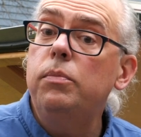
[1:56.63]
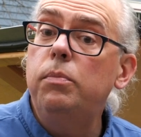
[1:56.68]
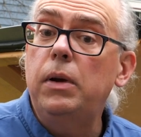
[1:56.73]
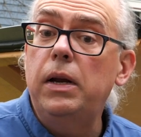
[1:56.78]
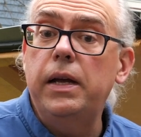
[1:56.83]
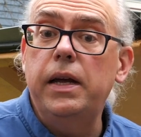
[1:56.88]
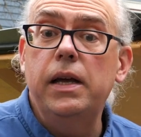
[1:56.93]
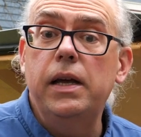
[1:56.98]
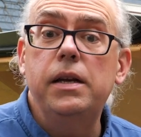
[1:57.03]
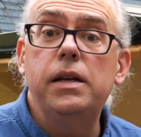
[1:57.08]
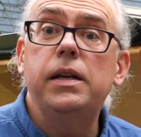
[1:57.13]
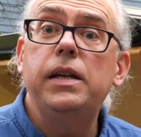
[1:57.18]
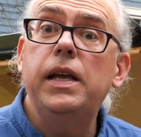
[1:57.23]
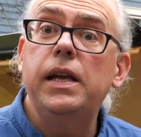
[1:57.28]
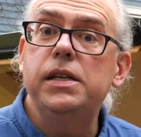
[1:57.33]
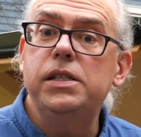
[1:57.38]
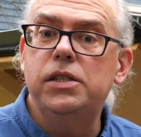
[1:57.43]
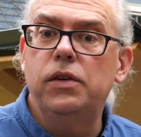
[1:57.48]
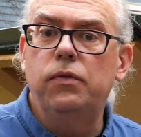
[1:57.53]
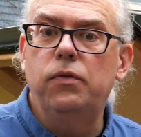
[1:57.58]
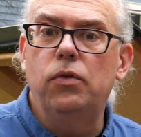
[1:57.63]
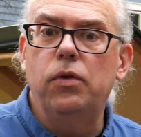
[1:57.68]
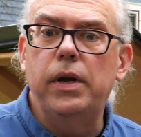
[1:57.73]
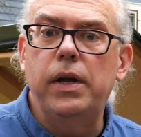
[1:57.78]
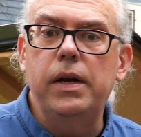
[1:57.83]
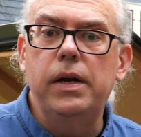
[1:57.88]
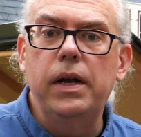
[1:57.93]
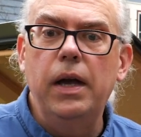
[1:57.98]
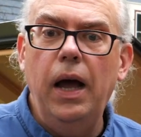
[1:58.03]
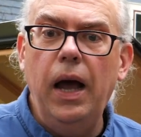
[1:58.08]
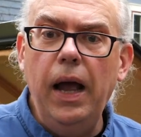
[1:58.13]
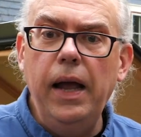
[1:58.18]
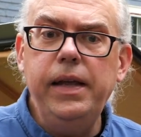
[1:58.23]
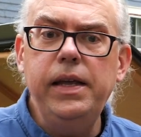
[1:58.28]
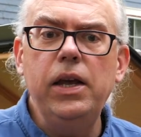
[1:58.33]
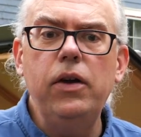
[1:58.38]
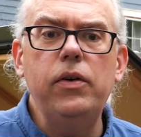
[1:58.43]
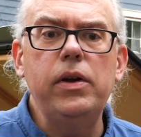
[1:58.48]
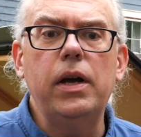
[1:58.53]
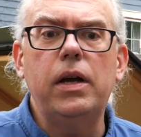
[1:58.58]
a plan in case of rain. I
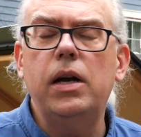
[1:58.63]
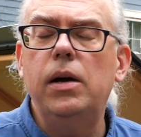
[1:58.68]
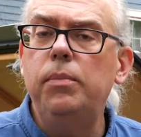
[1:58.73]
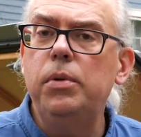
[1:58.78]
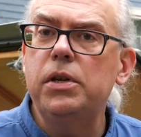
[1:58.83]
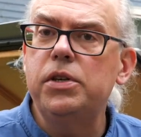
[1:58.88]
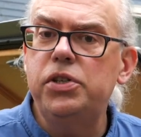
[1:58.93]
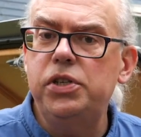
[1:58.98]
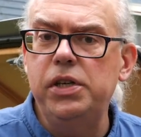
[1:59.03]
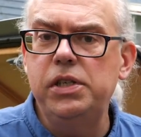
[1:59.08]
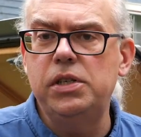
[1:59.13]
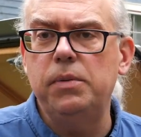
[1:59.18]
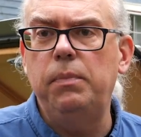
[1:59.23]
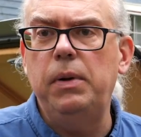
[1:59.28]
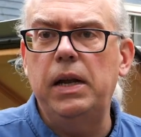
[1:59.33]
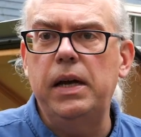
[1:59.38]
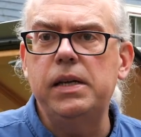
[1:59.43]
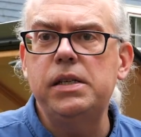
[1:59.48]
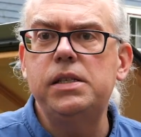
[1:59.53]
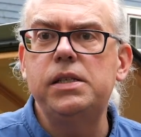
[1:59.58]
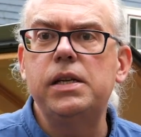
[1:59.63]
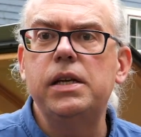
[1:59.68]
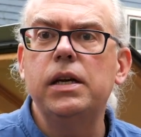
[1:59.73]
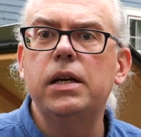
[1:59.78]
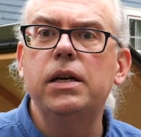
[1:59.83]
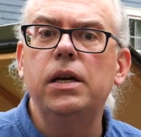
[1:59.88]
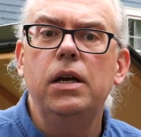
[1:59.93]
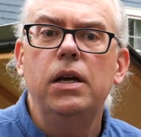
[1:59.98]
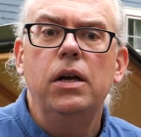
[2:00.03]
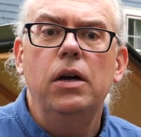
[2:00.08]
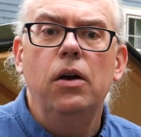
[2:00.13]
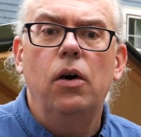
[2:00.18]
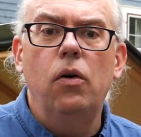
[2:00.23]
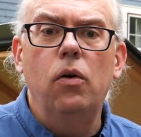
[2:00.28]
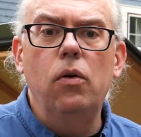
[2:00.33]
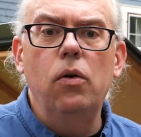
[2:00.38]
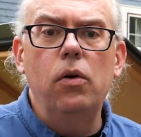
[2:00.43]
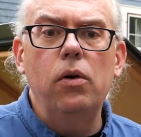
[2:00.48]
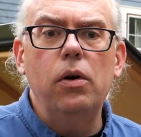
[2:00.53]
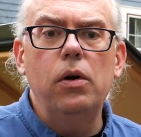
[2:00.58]
carry a couple of sheets of plastic
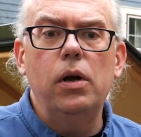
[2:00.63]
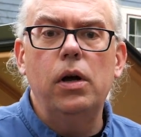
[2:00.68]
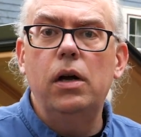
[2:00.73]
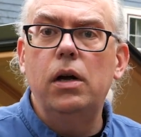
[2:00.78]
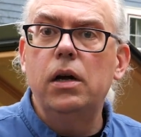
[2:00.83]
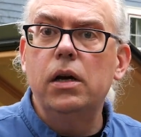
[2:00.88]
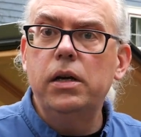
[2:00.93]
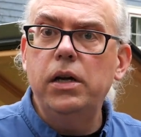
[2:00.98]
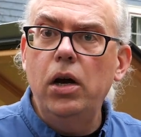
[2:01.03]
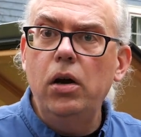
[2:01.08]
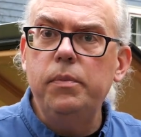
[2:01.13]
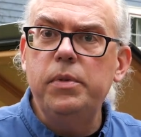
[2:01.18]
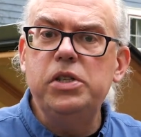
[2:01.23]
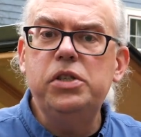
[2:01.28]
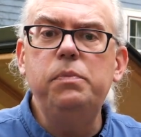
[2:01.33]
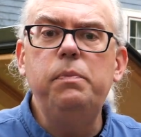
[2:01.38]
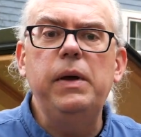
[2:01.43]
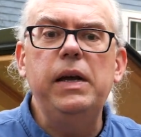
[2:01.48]
or uh, garbage